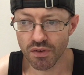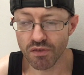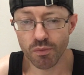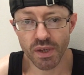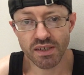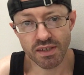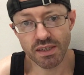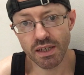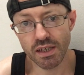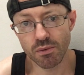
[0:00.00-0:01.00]
the information they
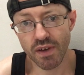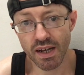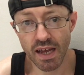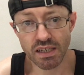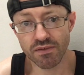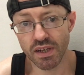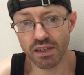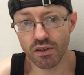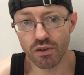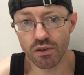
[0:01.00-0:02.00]
need without
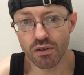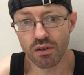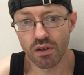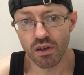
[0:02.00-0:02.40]
activating her